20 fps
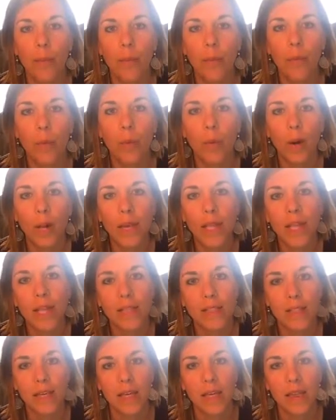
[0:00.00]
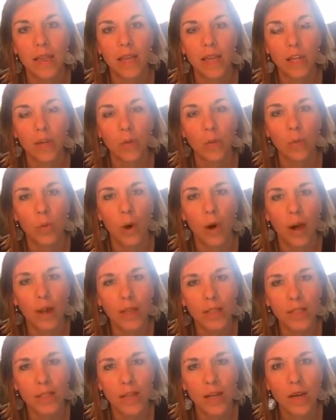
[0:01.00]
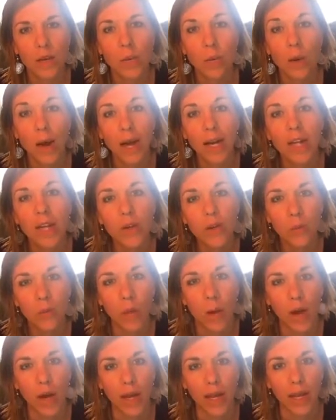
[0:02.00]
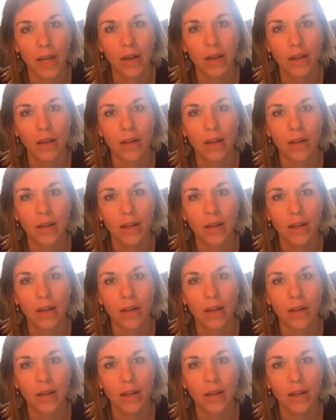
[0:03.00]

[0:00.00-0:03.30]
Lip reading: What is it that you want, and why do you want it?